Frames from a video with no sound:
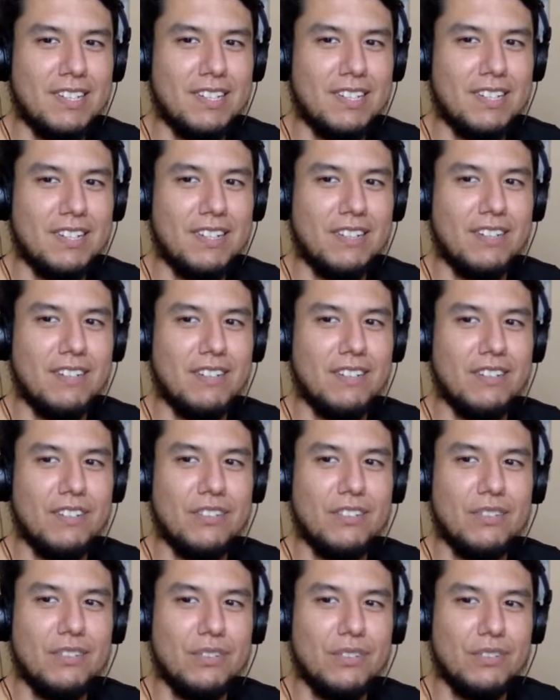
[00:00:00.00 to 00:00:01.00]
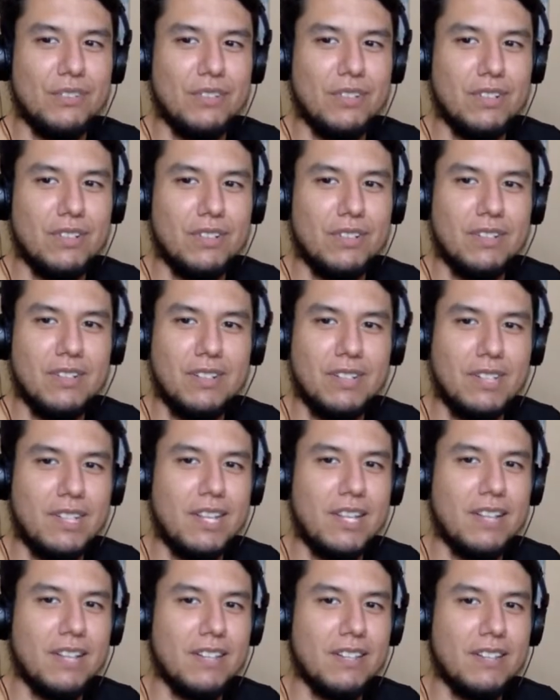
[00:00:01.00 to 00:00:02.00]
uh,
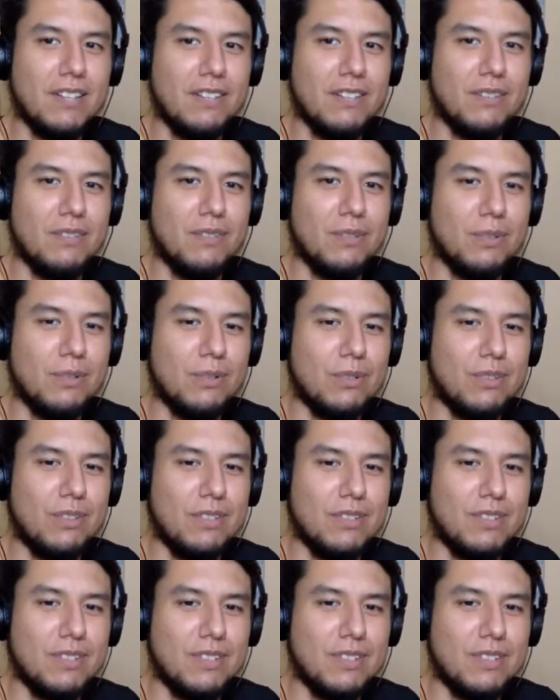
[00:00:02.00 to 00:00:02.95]
yeah, the viewer.